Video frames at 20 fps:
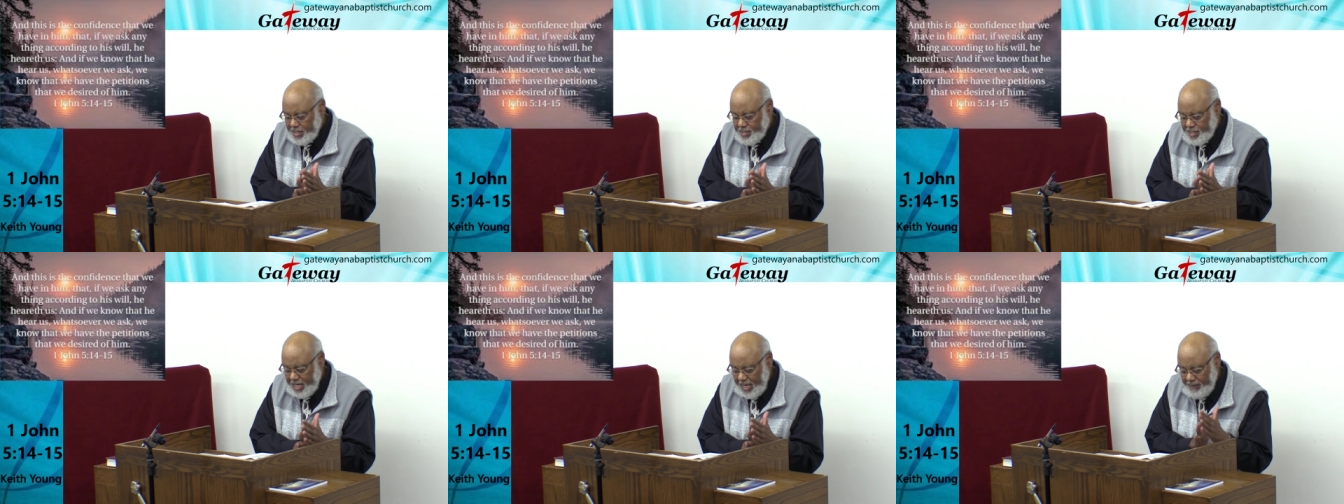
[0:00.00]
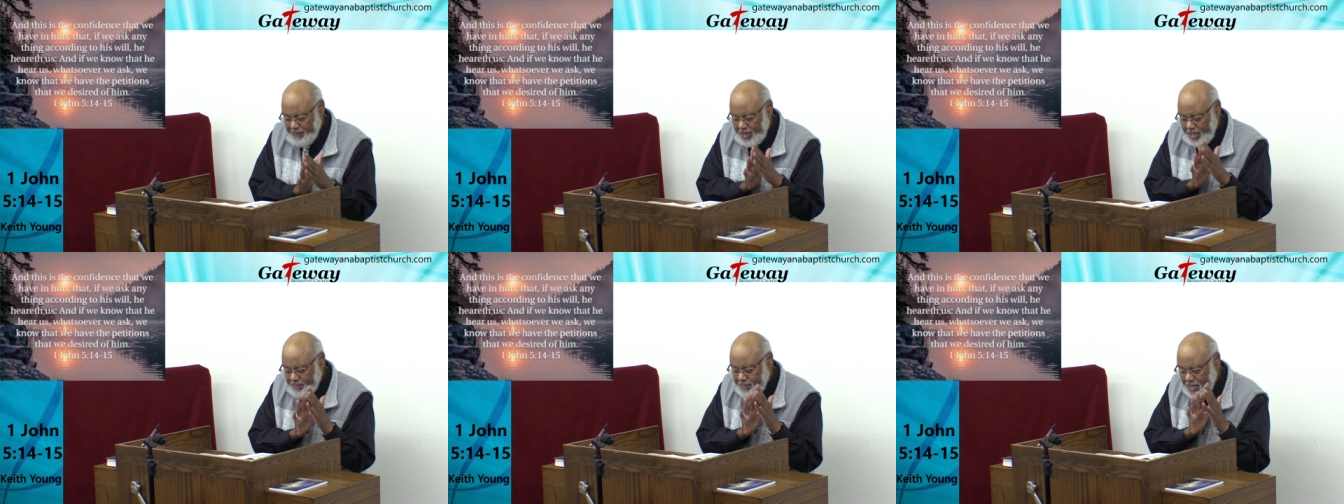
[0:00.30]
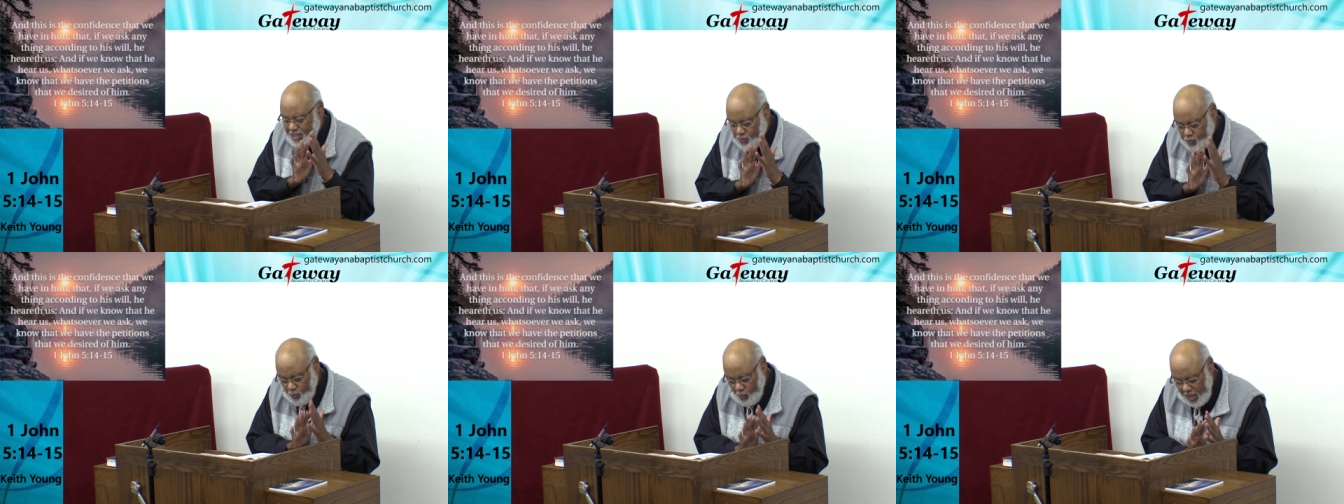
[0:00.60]
just given him
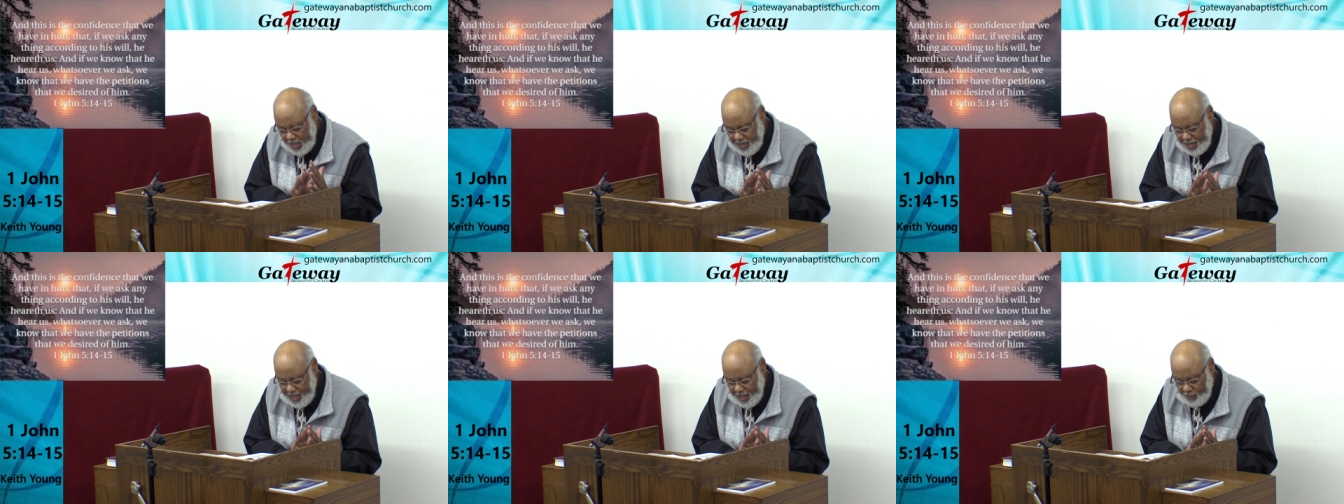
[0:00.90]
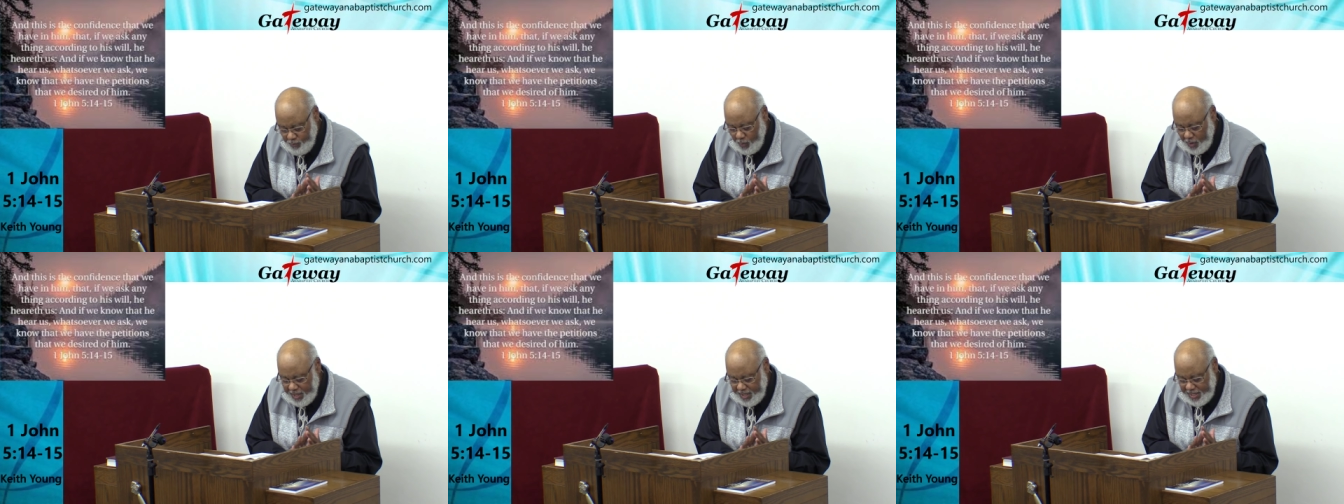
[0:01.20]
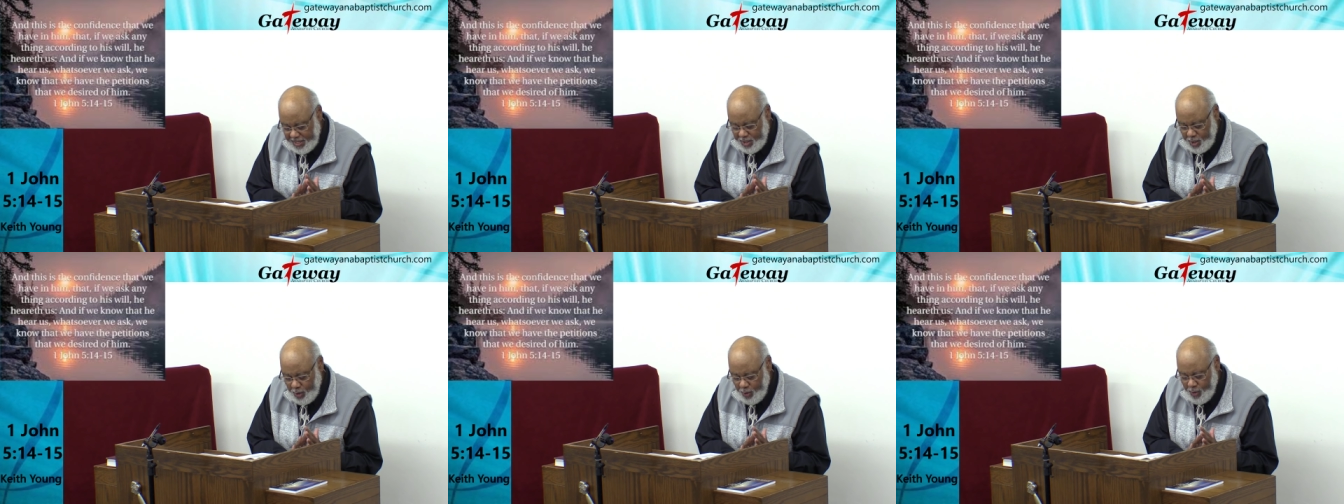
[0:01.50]
this one. What
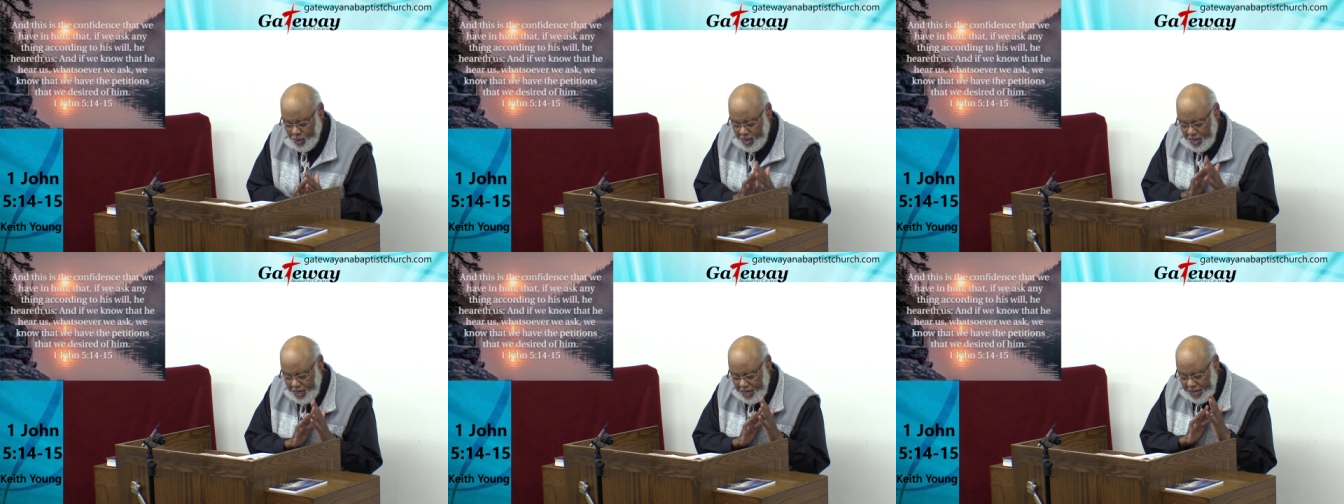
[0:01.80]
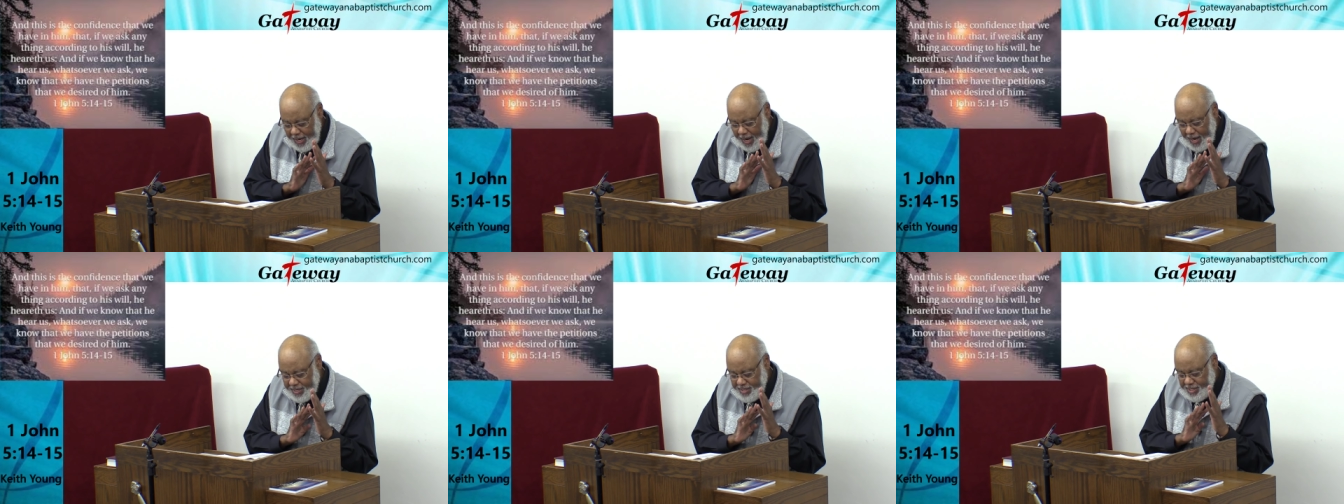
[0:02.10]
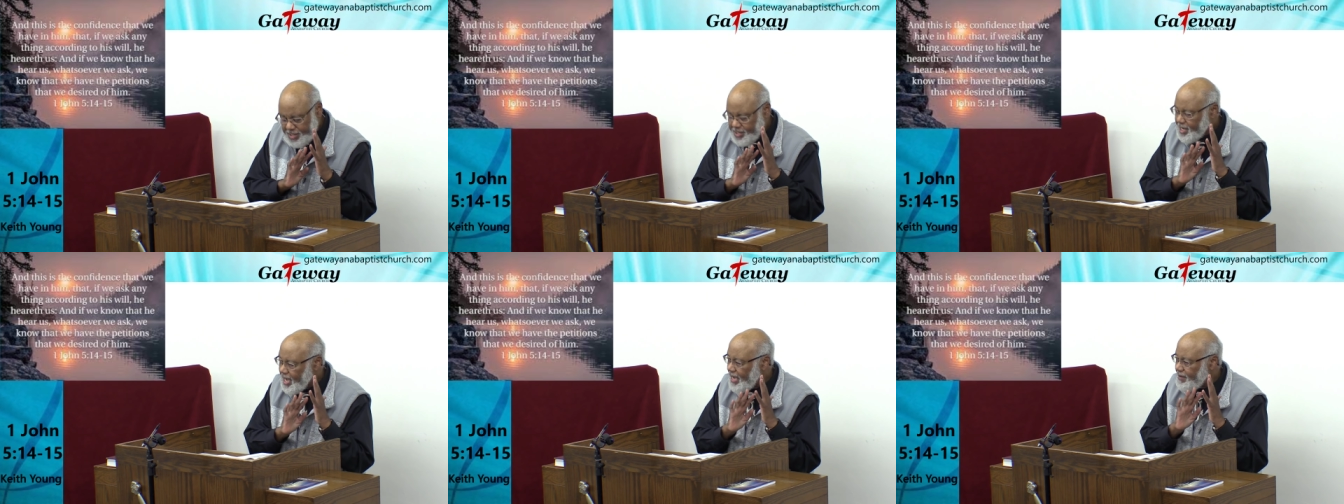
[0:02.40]
did he do? God
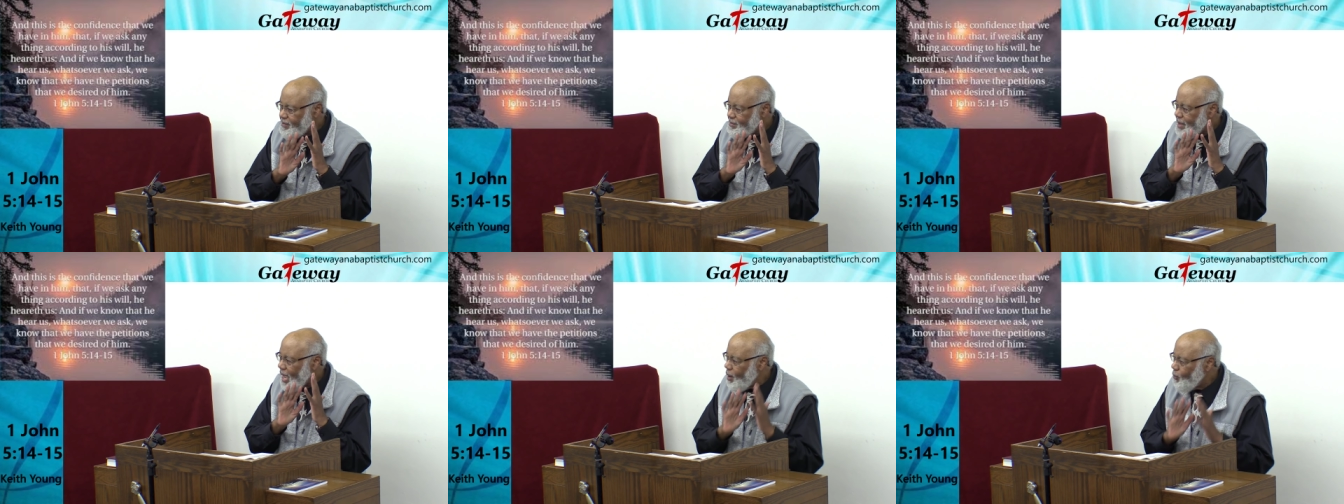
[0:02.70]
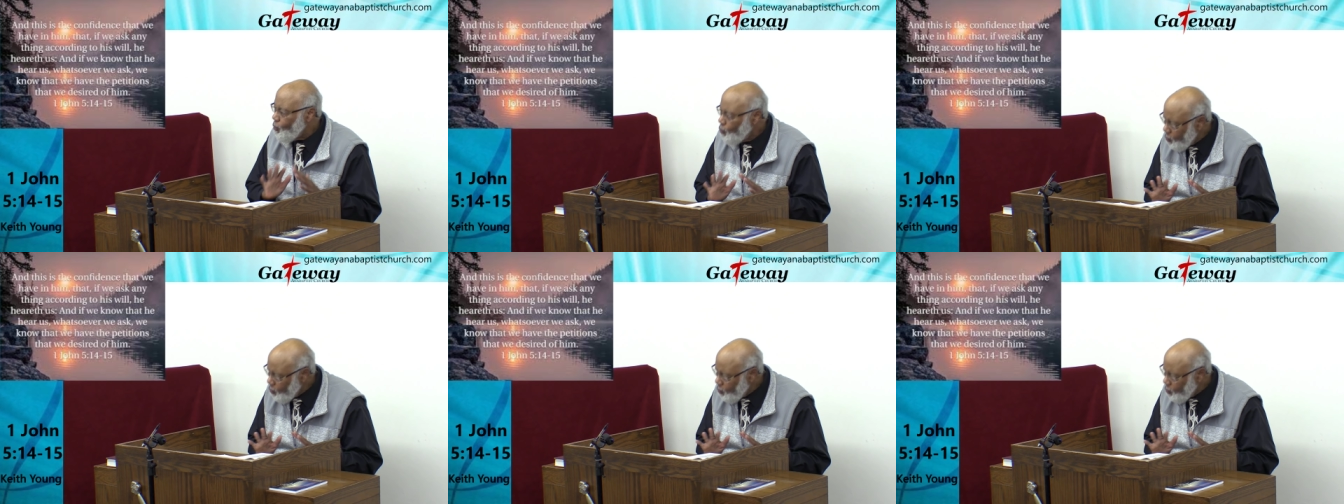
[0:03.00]
just gave him that